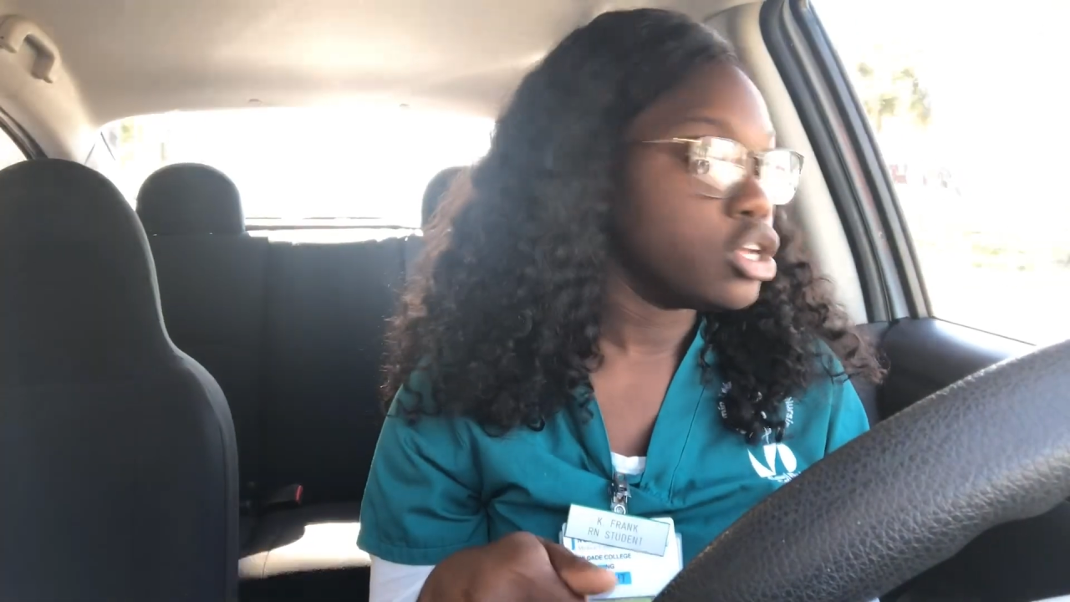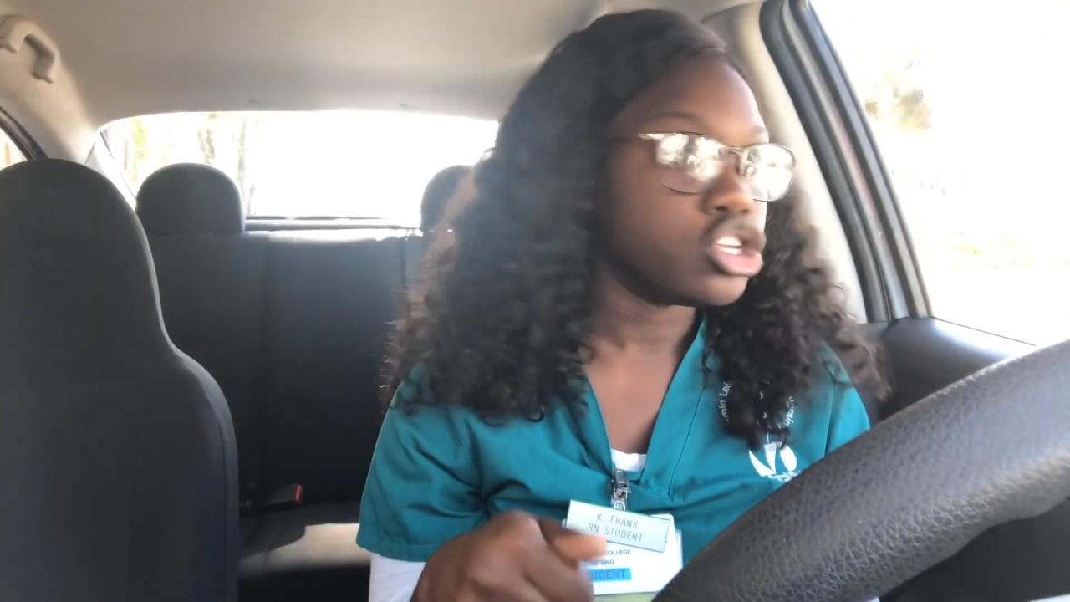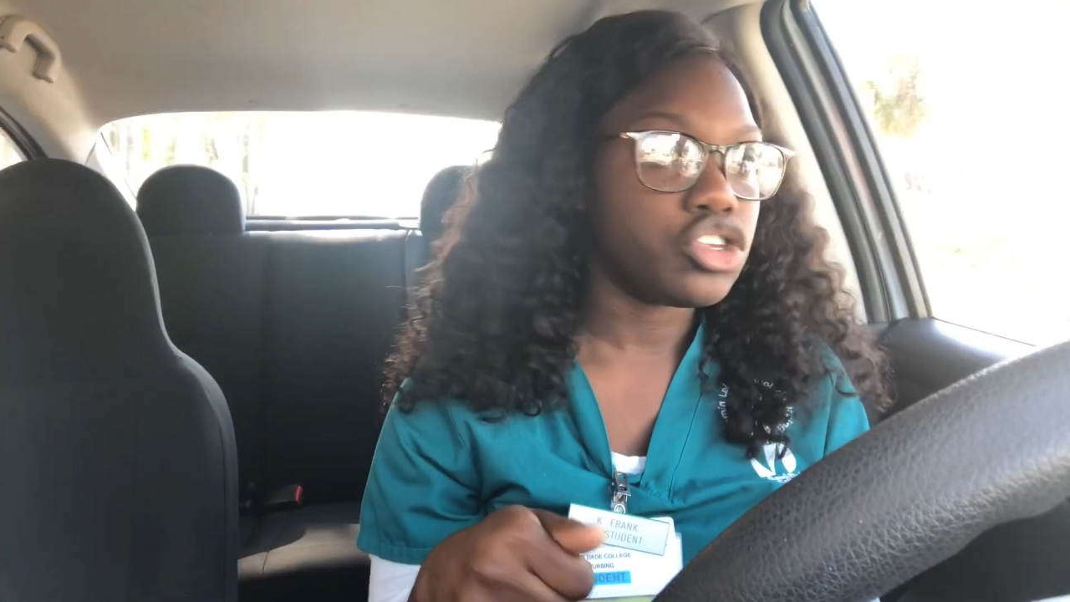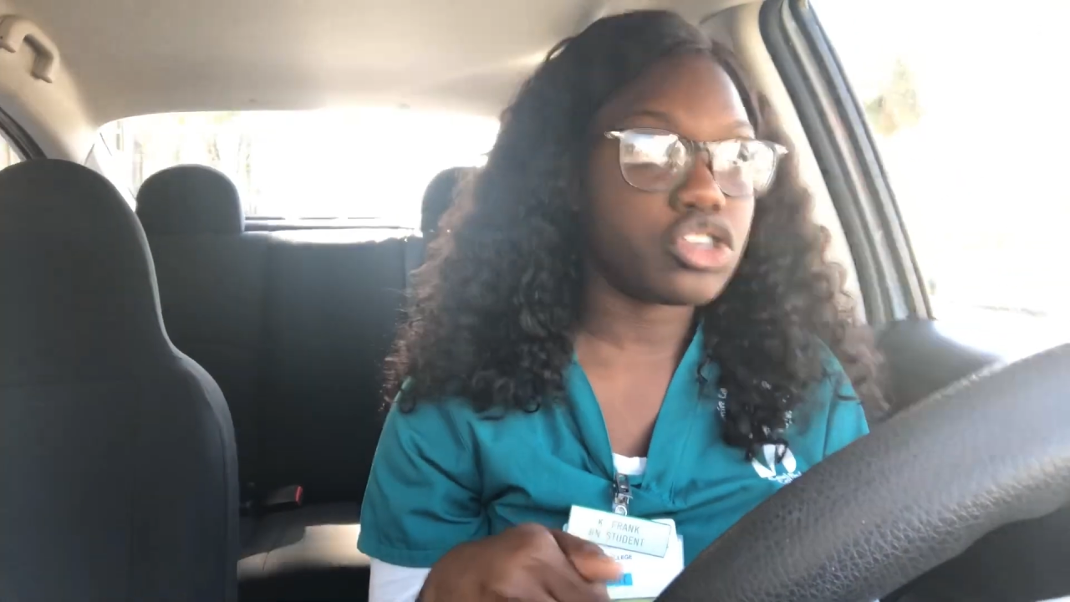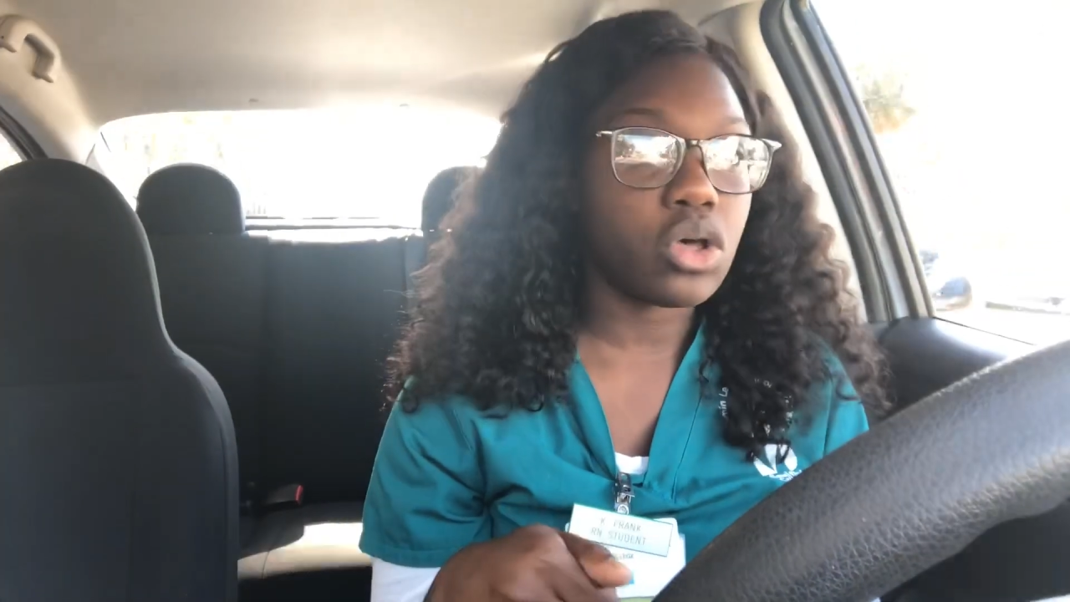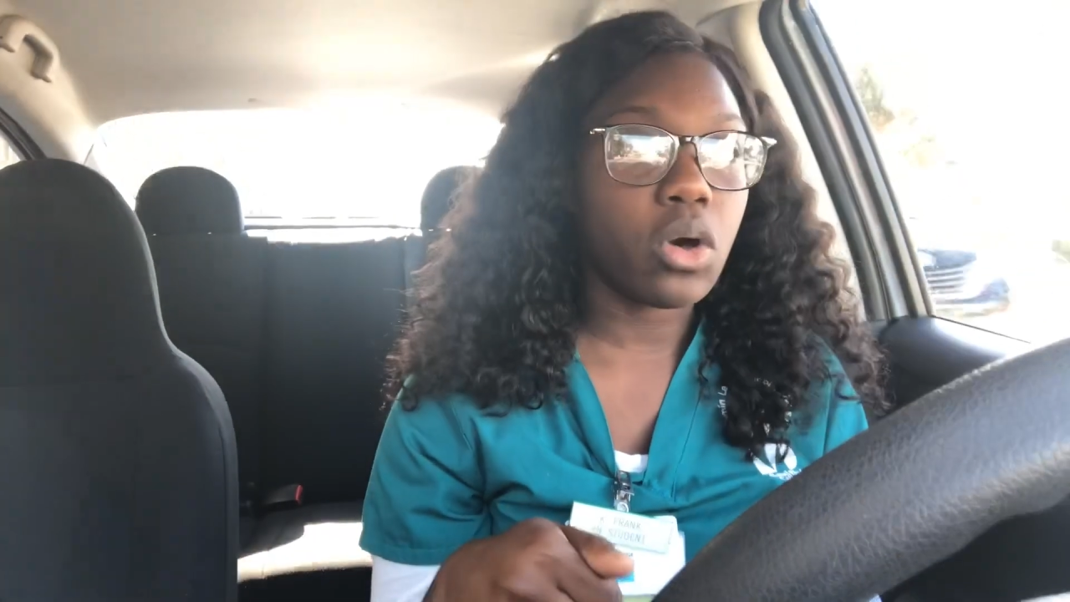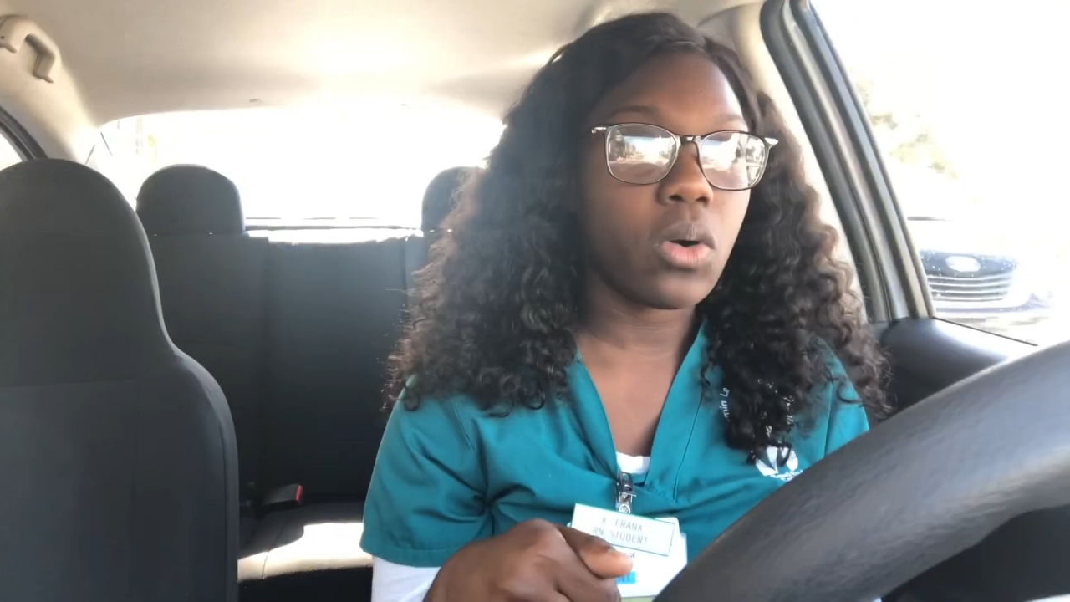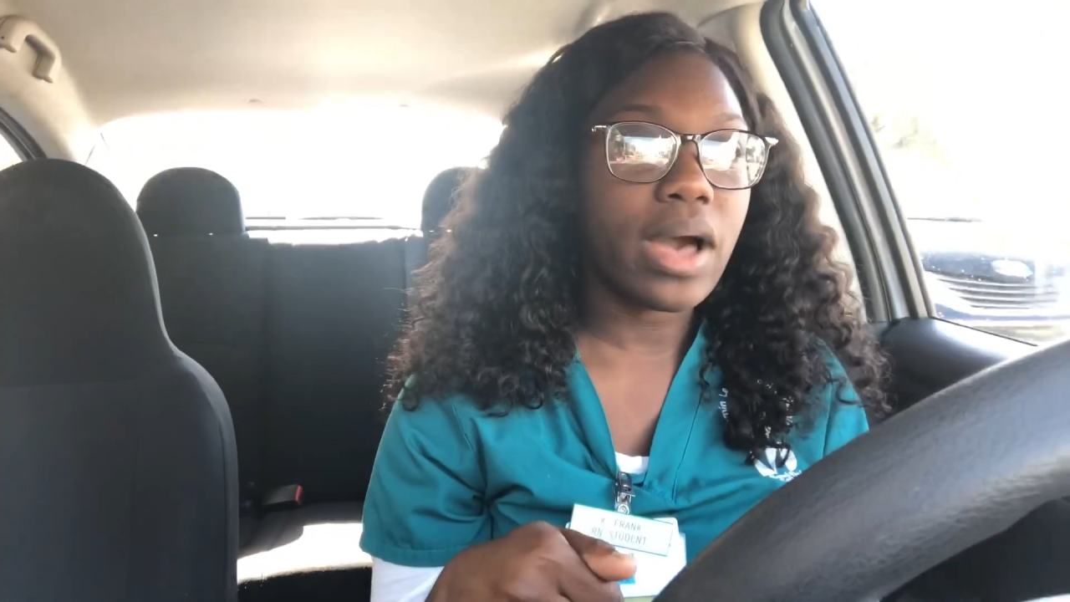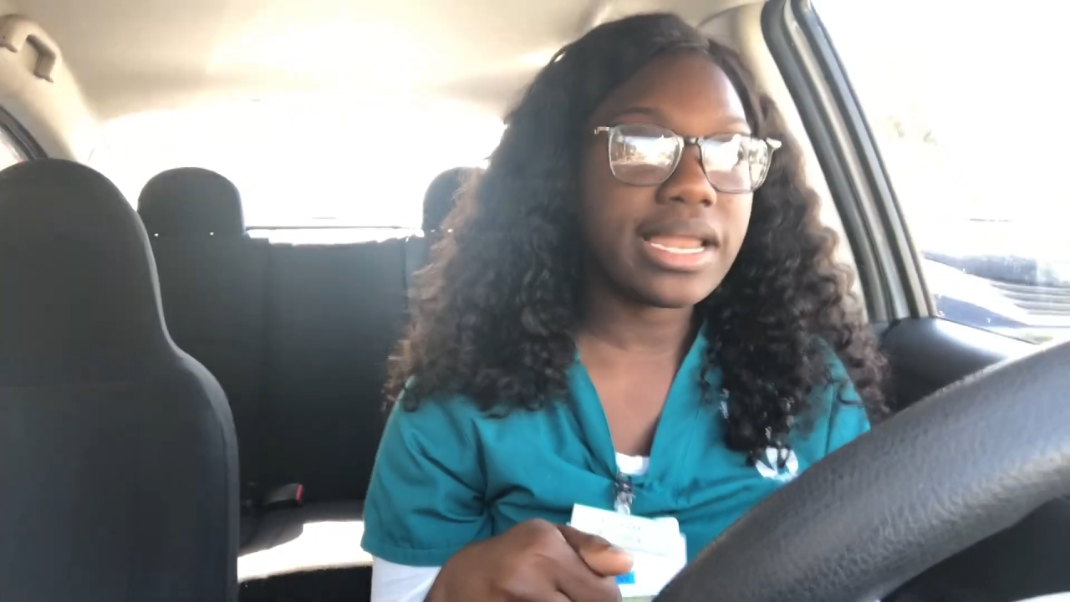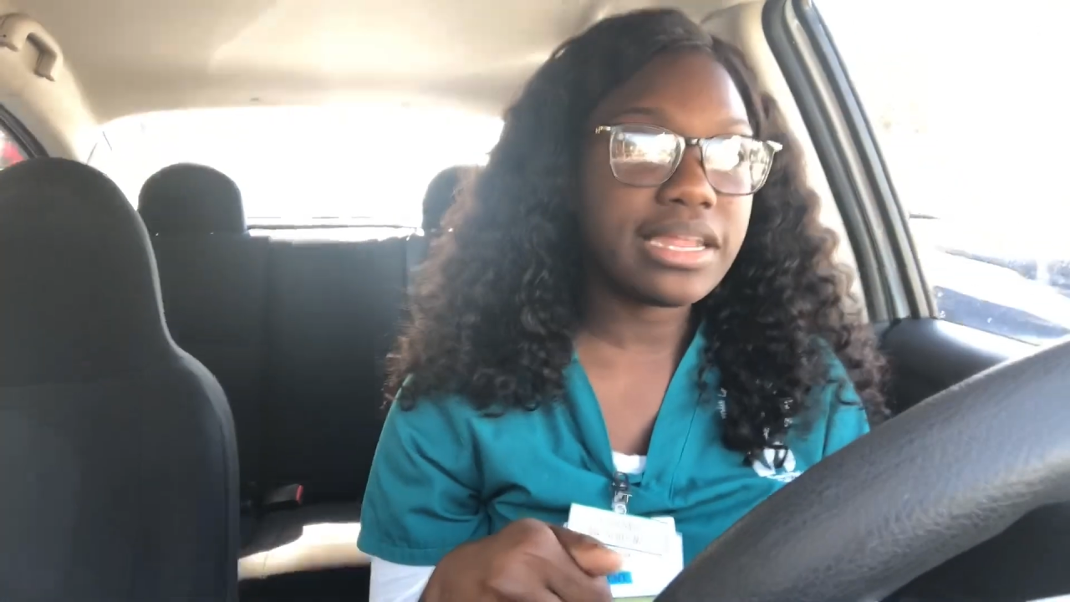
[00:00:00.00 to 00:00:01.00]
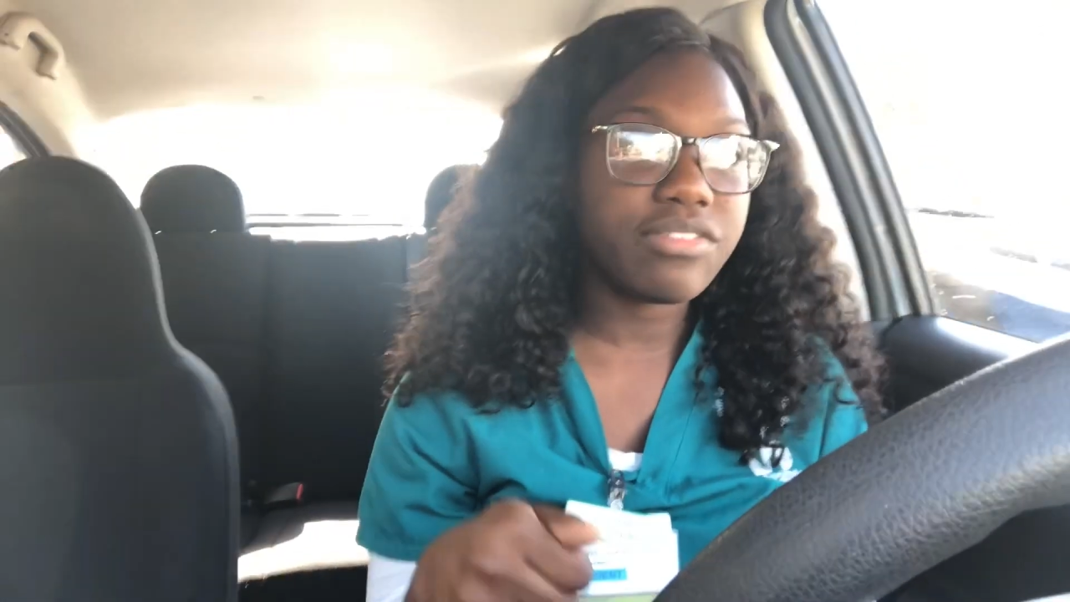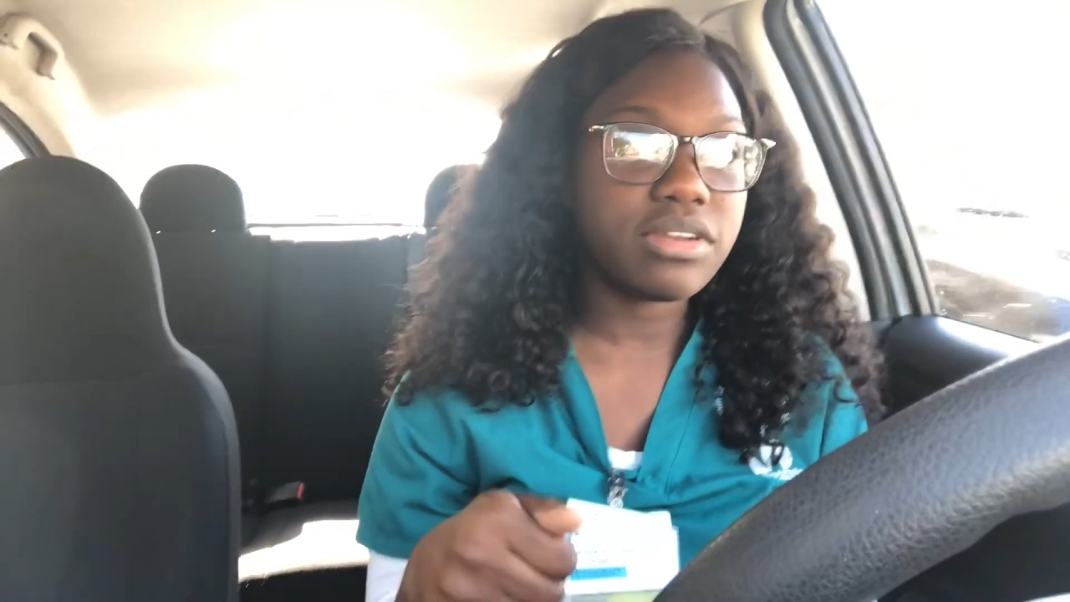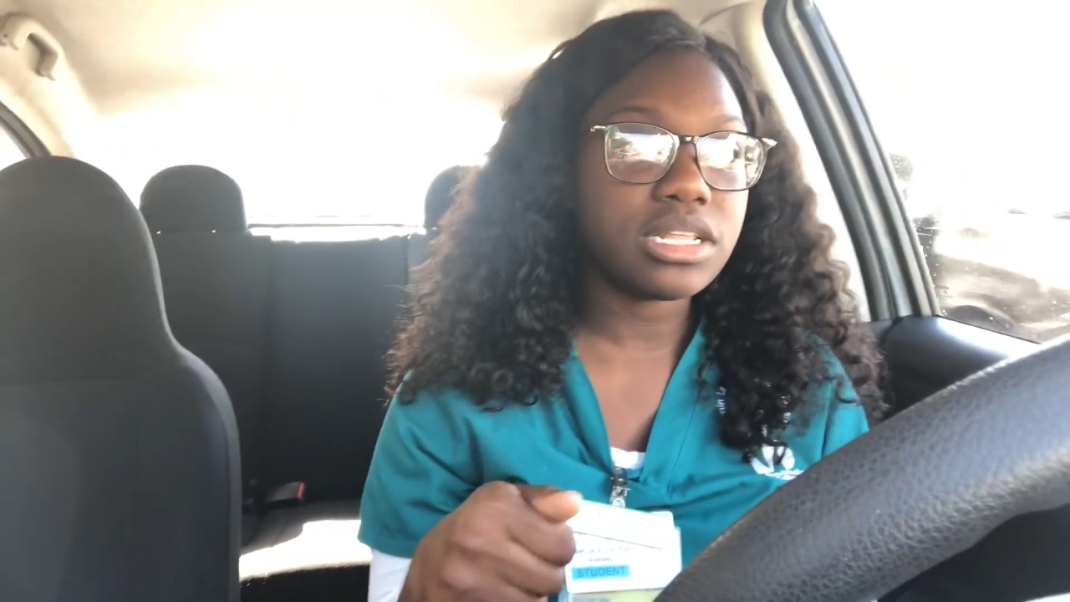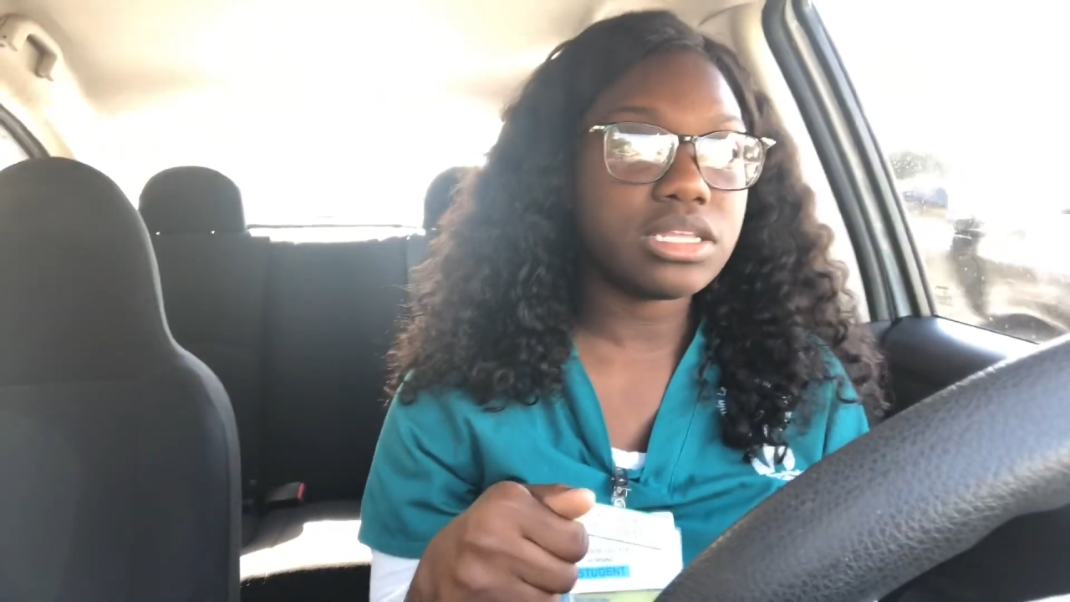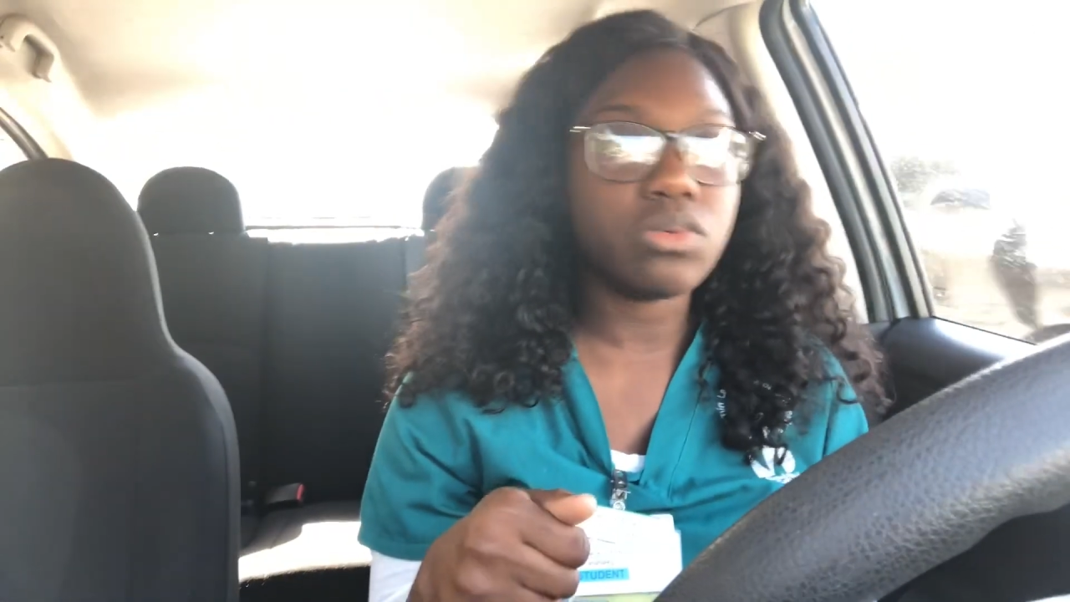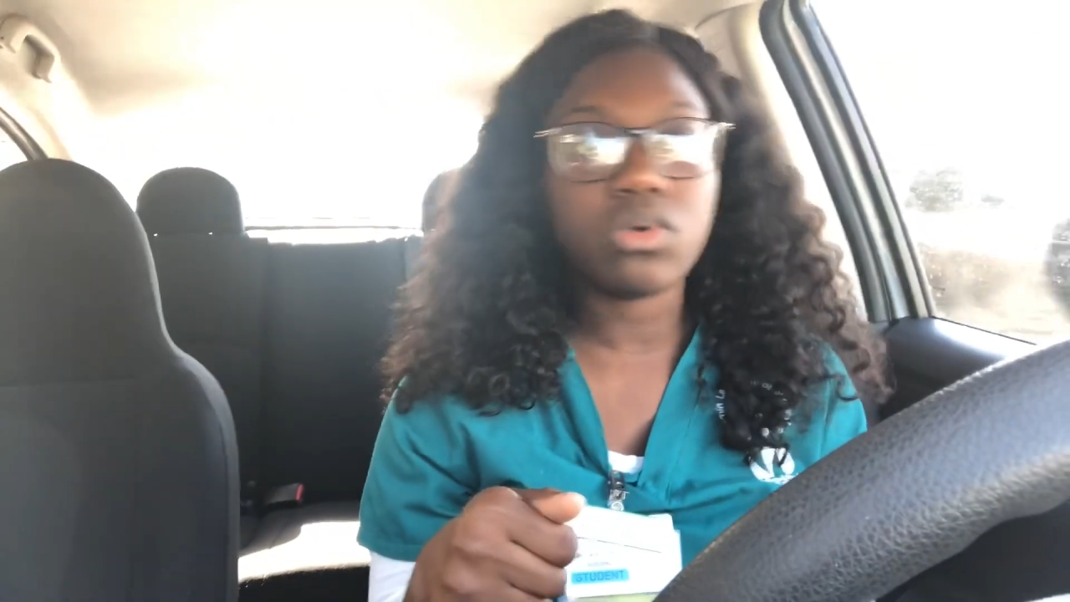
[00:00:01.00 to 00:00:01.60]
so i definitely